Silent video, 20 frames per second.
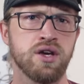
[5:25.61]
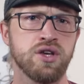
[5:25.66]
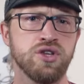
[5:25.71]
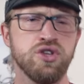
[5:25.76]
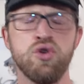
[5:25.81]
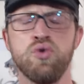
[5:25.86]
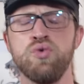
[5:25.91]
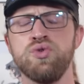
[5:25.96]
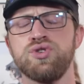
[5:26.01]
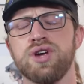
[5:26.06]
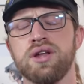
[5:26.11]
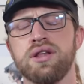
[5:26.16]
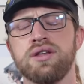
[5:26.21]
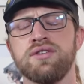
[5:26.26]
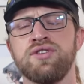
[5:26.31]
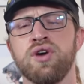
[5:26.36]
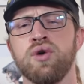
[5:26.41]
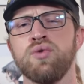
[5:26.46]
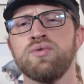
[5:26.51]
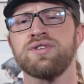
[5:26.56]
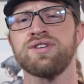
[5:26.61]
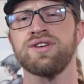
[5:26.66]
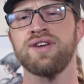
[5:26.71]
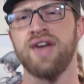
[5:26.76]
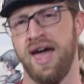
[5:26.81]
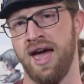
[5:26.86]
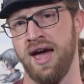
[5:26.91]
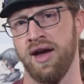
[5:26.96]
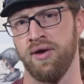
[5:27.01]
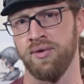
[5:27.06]
You just don't
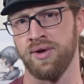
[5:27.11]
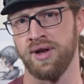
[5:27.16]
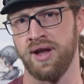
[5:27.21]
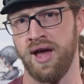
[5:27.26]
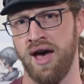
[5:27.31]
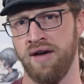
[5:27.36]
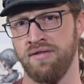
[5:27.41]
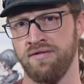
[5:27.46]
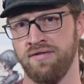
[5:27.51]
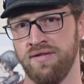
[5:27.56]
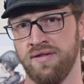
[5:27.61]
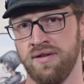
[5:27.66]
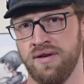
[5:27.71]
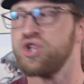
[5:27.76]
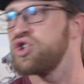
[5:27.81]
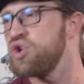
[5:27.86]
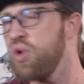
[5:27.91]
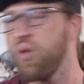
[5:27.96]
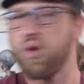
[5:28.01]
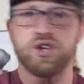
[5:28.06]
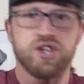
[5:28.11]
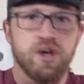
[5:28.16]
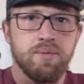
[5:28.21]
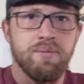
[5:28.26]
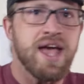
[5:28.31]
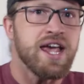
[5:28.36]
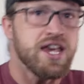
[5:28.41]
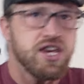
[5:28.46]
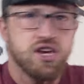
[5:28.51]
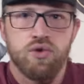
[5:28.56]
care enough. Sure, you
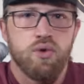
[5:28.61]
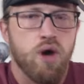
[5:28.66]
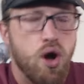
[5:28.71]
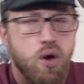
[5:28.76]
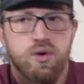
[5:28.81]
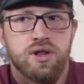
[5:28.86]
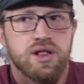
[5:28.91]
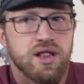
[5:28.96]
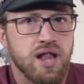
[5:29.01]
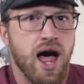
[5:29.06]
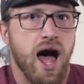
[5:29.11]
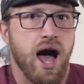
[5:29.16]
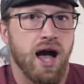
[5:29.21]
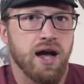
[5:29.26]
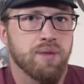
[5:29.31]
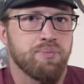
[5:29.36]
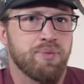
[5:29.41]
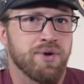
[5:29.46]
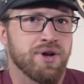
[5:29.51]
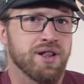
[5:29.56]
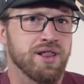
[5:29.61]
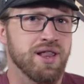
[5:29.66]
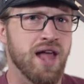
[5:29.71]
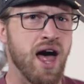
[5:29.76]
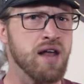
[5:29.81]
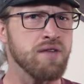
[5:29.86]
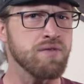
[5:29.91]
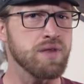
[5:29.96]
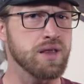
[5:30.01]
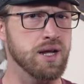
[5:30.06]
make your own luck, but a
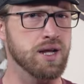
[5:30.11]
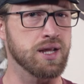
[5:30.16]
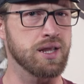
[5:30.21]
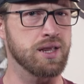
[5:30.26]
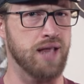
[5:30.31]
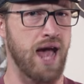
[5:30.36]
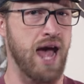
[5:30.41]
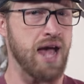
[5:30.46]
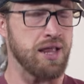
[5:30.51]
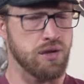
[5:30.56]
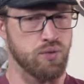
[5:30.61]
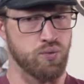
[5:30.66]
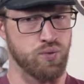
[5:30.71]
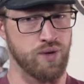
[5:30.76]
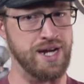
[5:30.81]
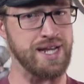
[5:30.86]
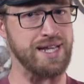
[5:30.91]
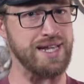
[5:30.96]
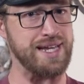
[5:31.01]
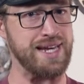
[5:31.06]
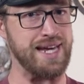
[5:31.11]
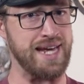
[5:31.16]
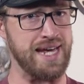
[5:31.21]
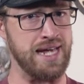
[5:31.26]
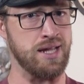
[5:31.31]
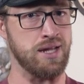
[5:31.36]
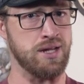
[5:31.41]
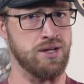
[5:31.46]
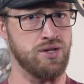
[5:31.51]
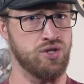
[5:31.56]
lot of success really
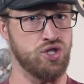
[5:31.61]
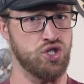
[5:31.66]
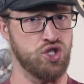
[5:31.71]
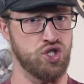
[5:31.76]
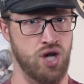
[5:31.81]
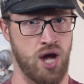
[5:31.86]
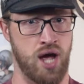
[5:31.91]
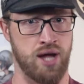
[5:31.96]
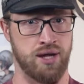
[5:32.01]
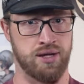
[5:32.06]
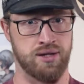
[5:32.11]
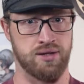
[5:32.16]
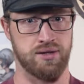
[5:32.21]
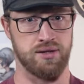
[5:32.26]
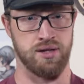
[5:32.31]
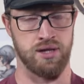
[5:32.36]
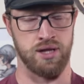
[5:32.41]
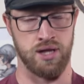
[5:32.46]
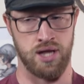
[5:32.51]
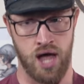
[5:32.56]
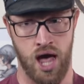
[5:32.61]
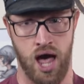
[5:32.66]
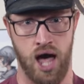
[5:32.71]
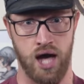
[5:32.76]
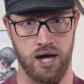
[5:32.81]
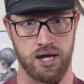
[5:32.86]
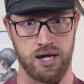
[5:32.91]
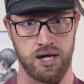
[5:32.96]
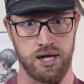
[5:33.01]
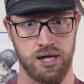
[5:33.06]
is just
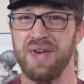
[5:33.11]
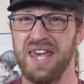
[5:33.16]
luck.